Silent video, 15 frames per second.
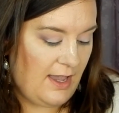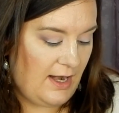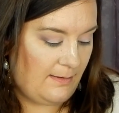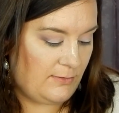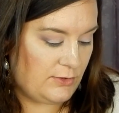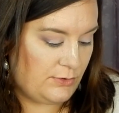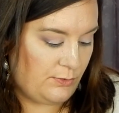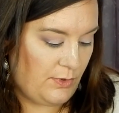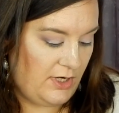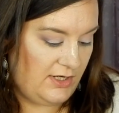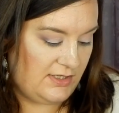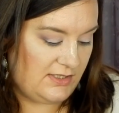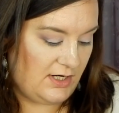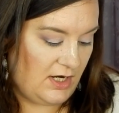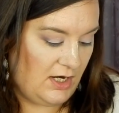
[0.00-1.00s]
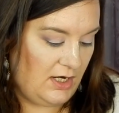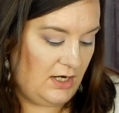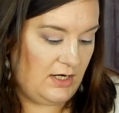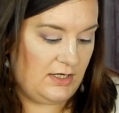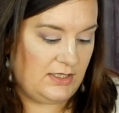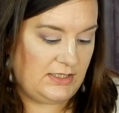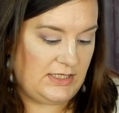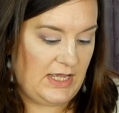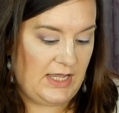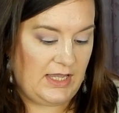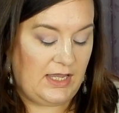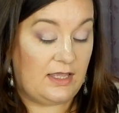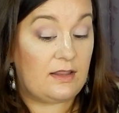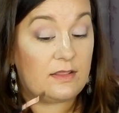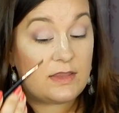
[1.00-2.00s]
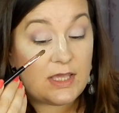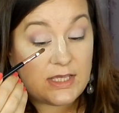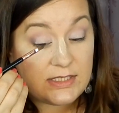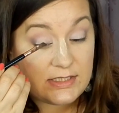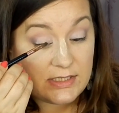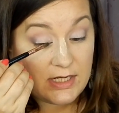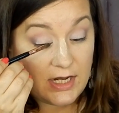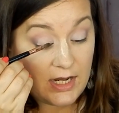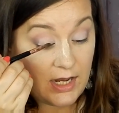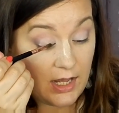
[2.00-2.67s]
and I'm just going to start taking this